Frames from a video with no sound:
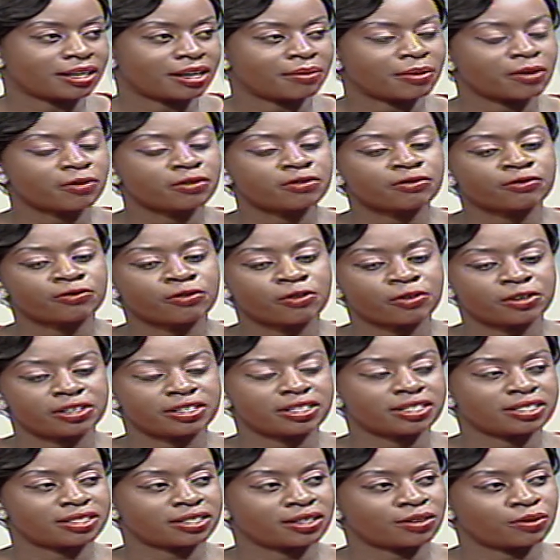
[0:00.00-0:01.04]
yeah. about four
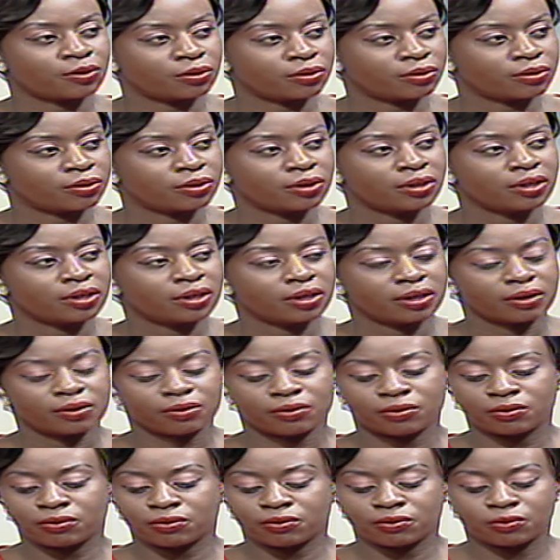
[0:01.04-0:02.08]
years ago.
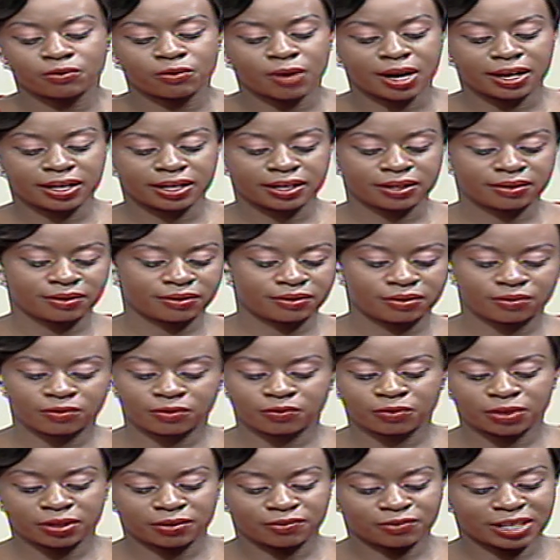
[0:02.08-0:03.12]
Mm. Why,
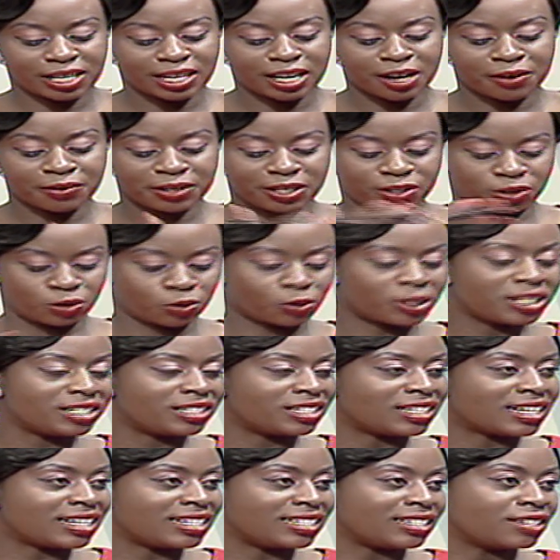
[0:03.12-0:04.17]
we are now in
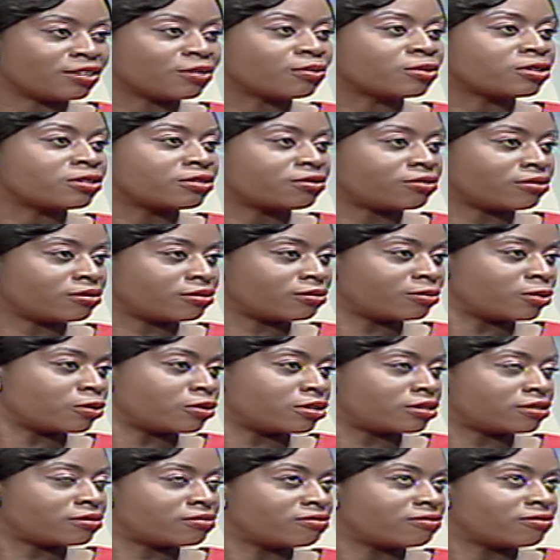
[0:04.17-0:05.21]
twenty nineteen, yeah. almost,
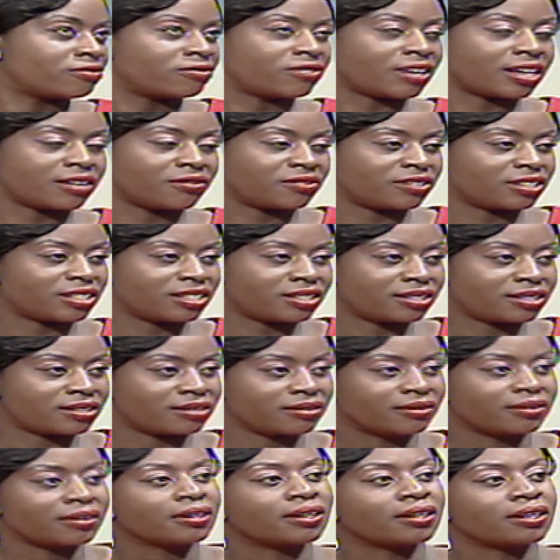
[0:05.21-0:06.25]
almost five years?
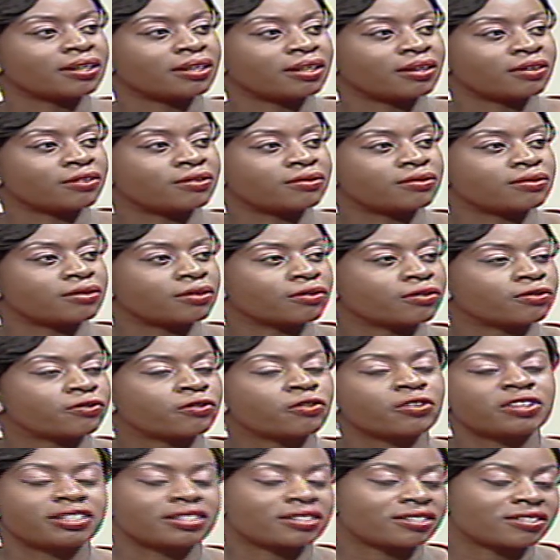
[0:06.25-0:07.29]
Mm. So
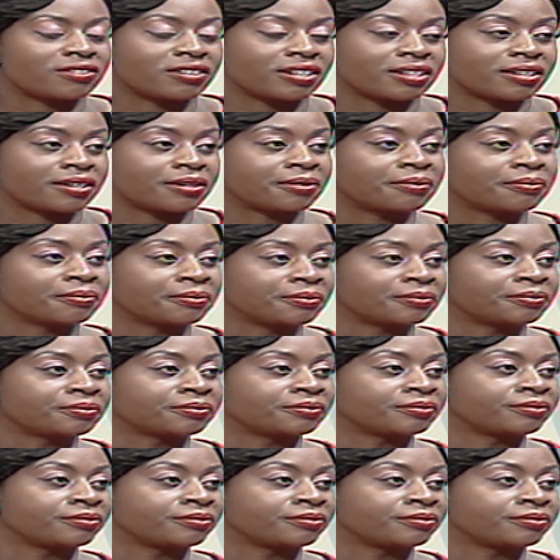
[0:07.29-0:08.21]
four that, years rather. That was a